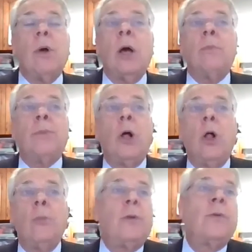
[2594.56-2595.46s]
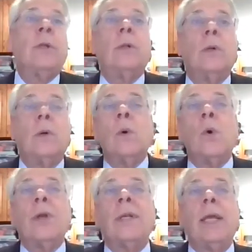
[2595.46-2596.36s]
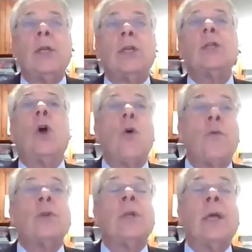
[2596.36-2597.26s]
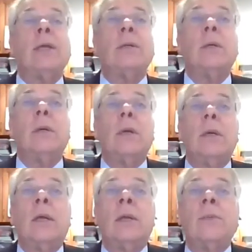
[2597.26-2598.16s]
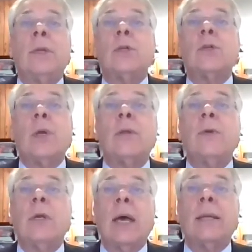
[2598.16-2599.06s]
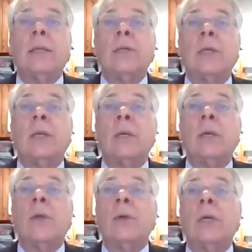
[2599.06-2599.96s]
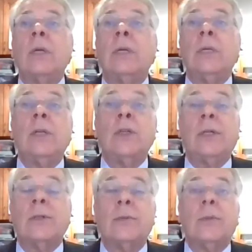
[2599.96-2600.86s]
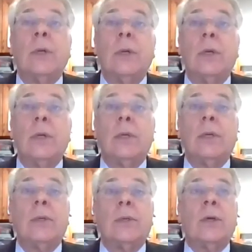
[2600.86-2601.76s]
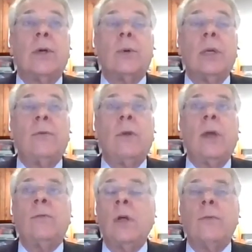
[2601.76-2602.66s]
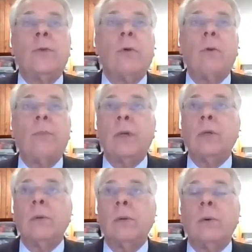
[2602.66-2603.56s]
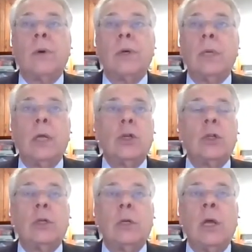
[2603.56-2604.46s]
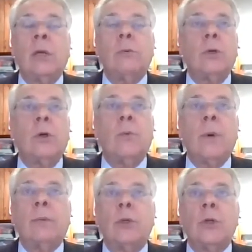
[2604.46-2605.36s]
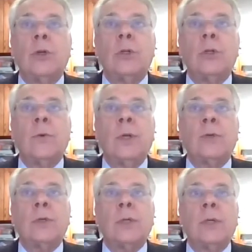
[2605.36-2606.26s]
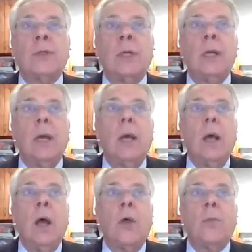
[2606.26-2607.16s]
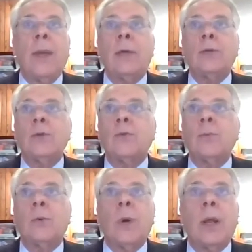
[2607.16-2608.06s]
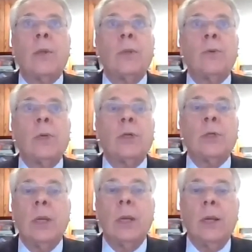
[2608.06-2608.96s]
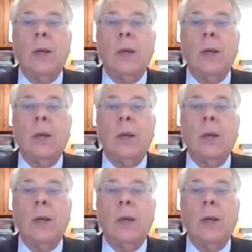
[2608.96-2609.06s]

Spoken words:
a pulpit fill, ordination oversight, administrative guidance, and other key teachings. So if none of you ever been to an ordination at Hope Bible Church, it's very interesting to see other pastors from around the region